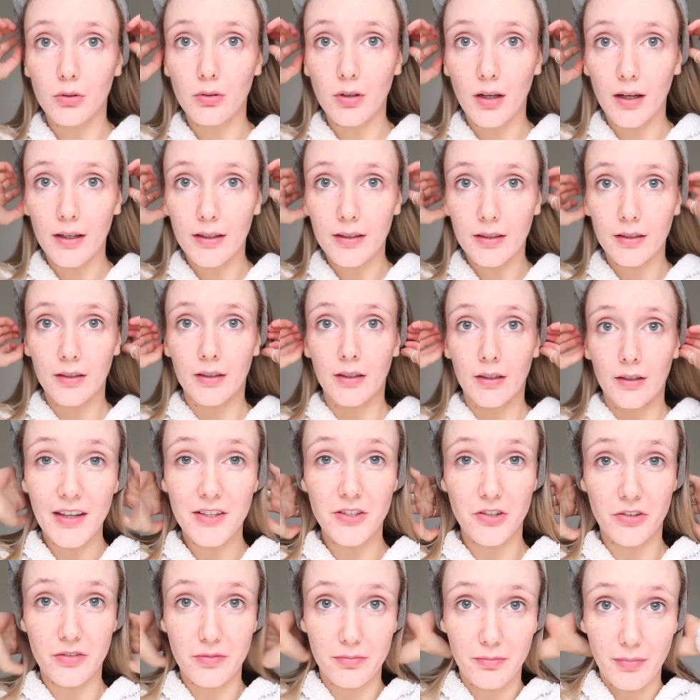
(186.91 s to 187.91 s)
Like, it's
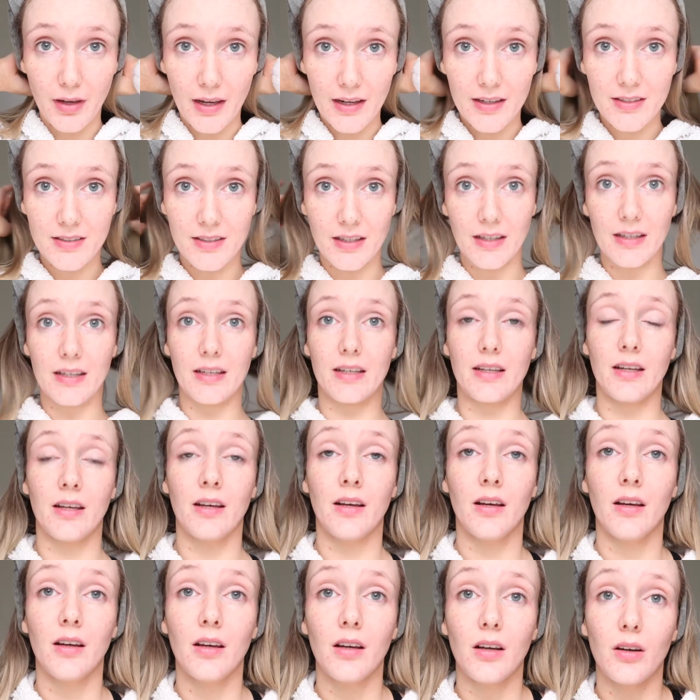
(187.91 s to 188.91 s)
just
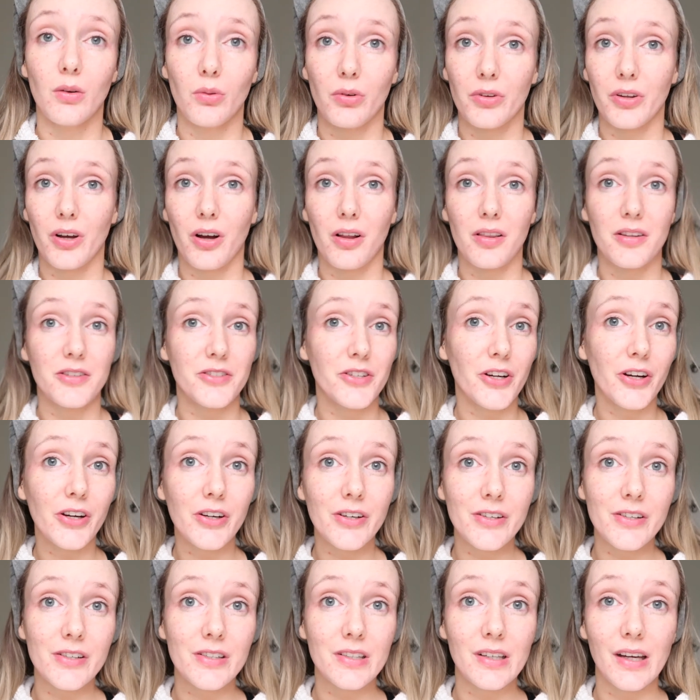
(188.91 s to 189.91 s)
mixing with all the
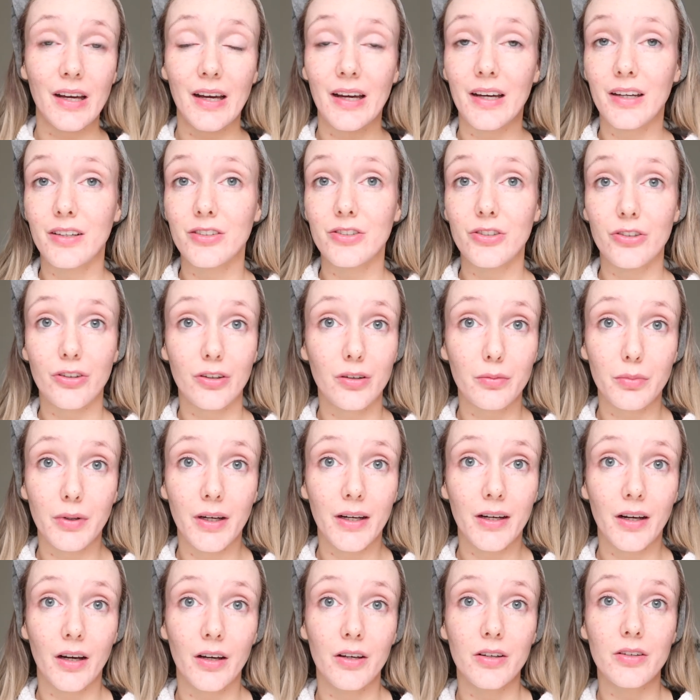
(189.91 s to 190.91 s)
dirt and you're gonna
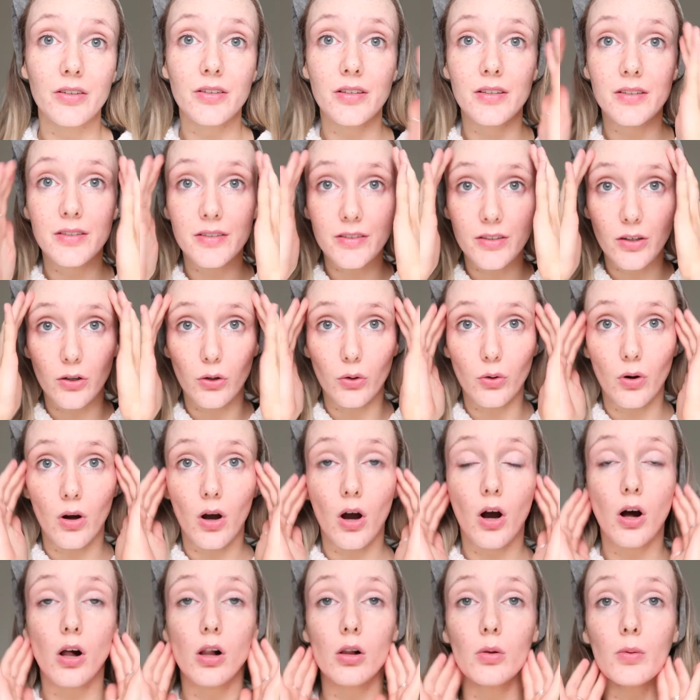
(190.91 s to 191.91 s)
break out. So
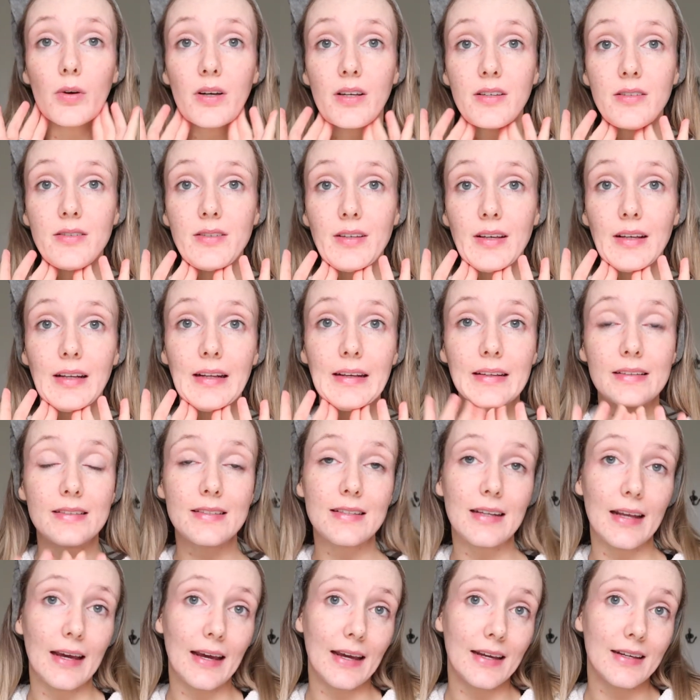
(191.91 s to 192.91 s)
always clean
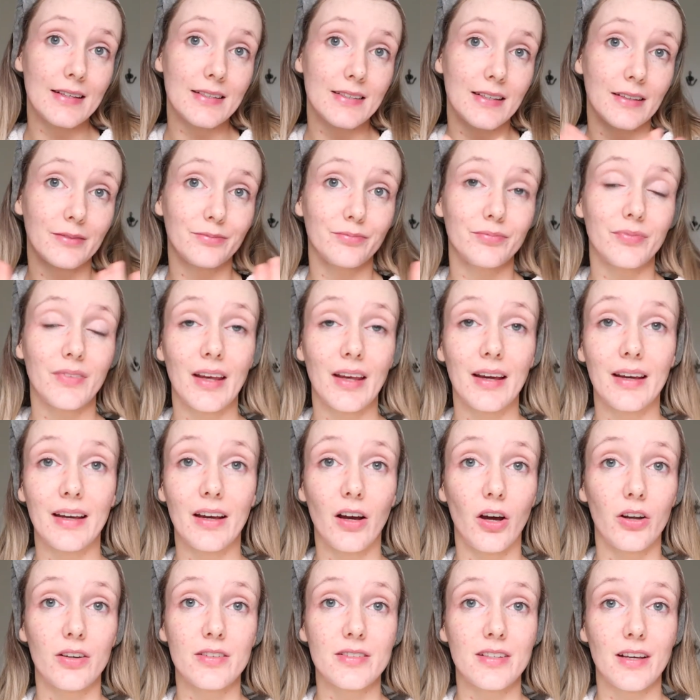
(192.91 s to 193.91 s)
slate.
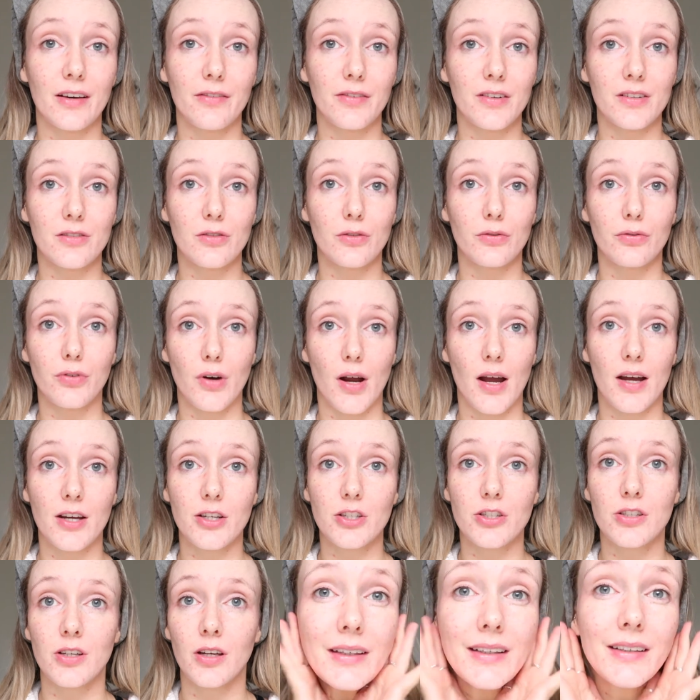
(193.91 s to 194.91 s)
Honestly, I feel so
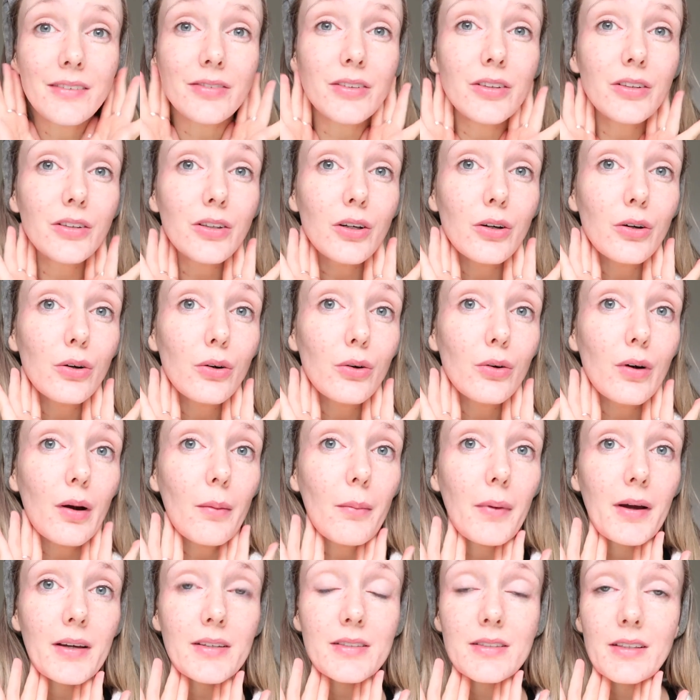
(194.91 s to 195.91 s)
fresh. Even though
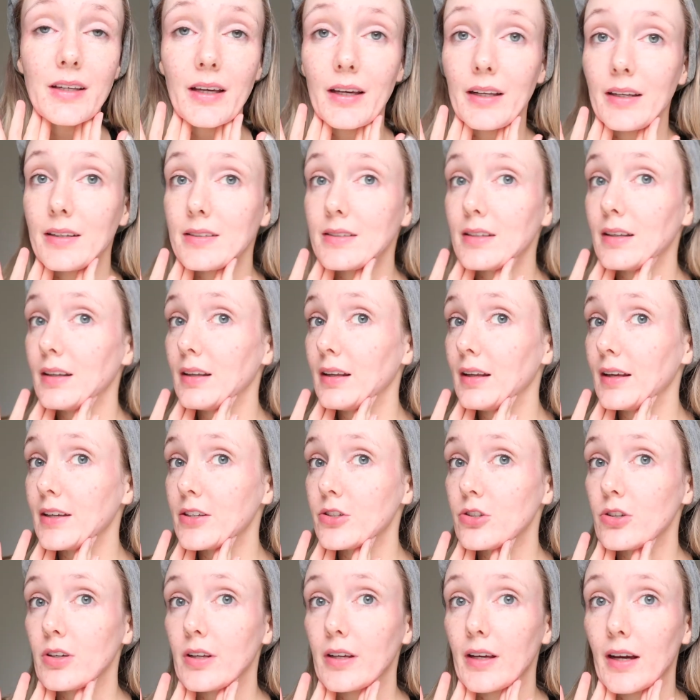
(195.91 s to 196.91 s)
my skin is
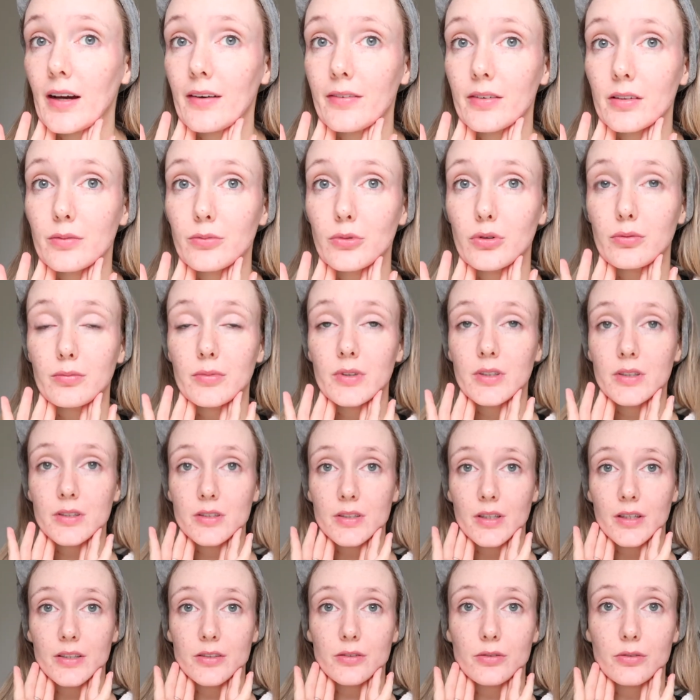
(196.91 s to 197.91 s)
literally having a moment.
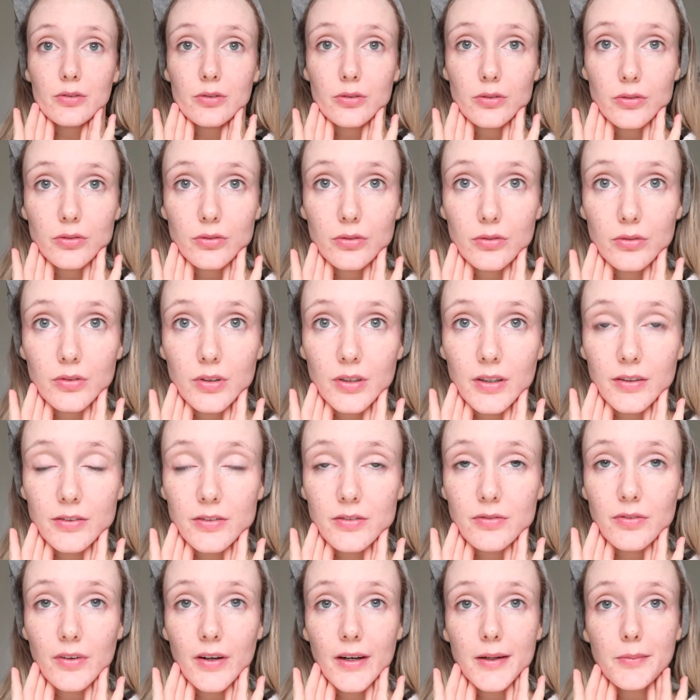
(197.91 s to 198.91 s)
I don't know, it's
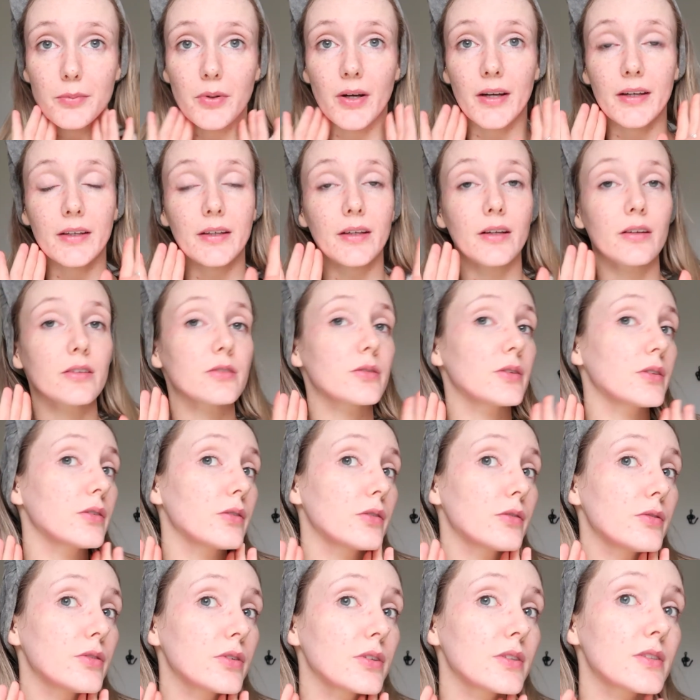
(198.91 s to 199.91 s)
very bright in here so I don't
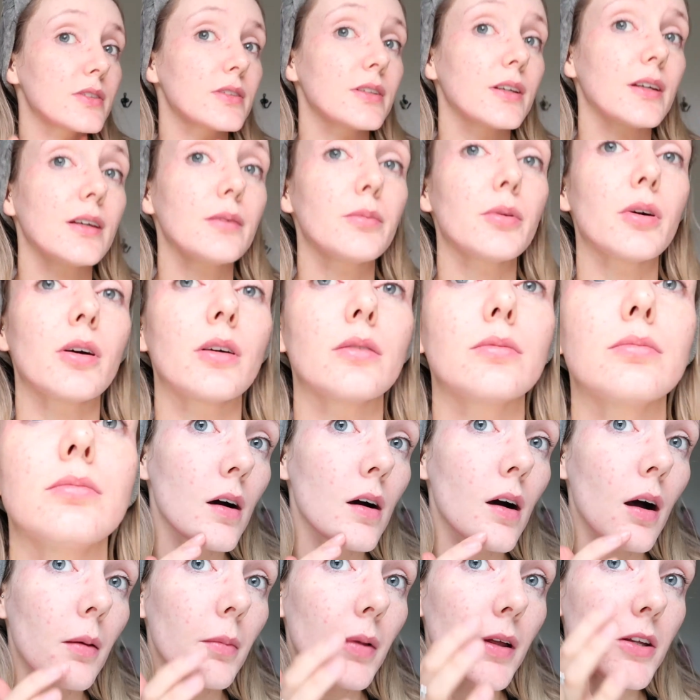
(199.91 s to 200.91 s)
know if you can see, but
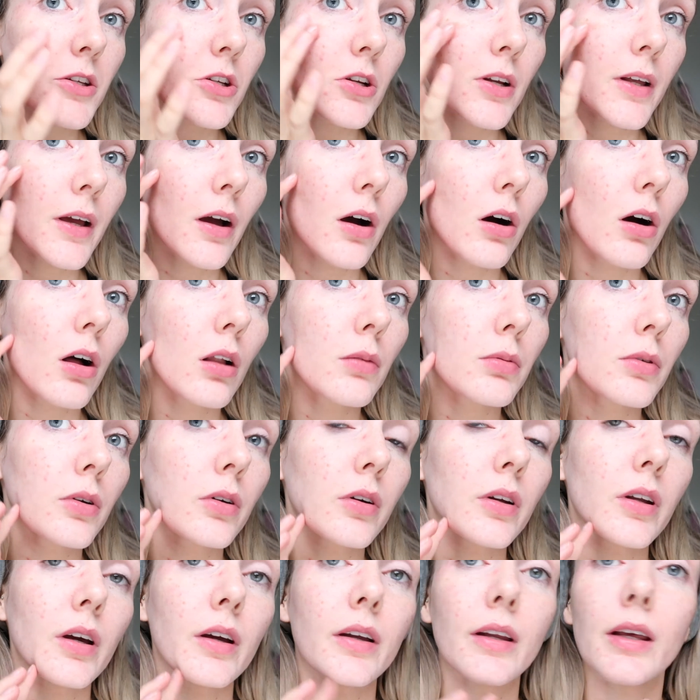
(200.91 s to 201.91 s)
I'm literally all
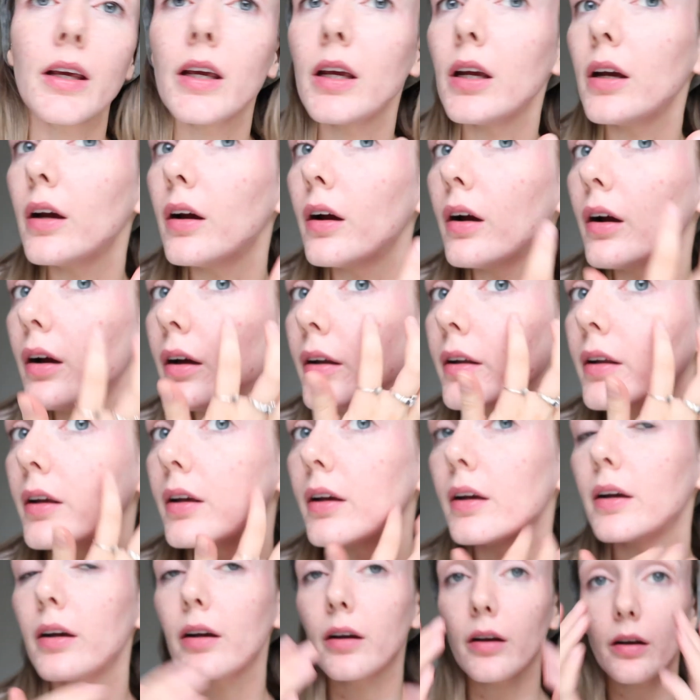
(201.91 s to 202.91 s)
broken out here and
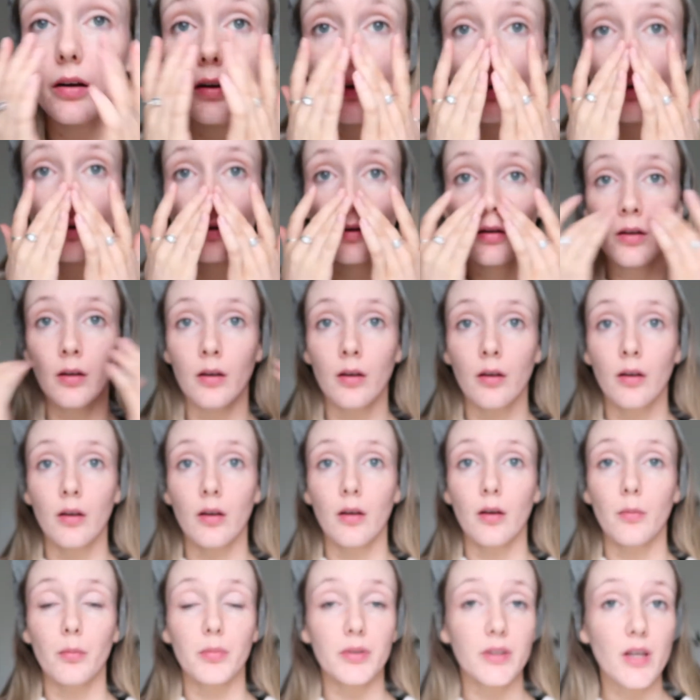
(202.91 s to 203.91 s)
here.
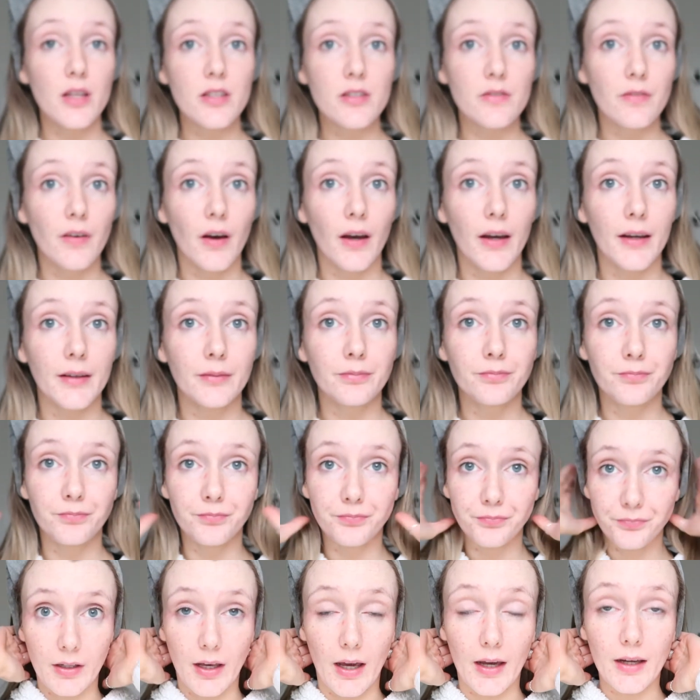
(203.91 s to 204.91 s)
But that's
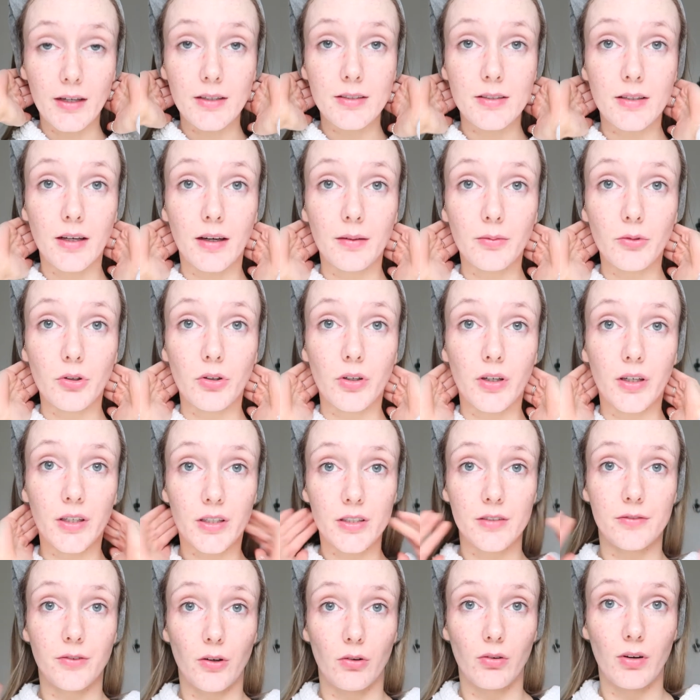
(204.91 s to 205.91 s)
fine. Next, I'm gonna
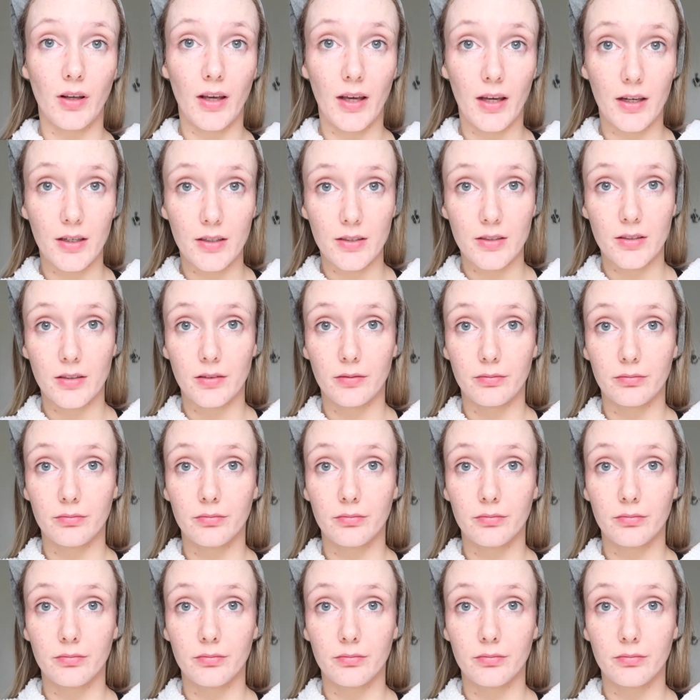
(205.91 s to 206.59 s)
exfoliate.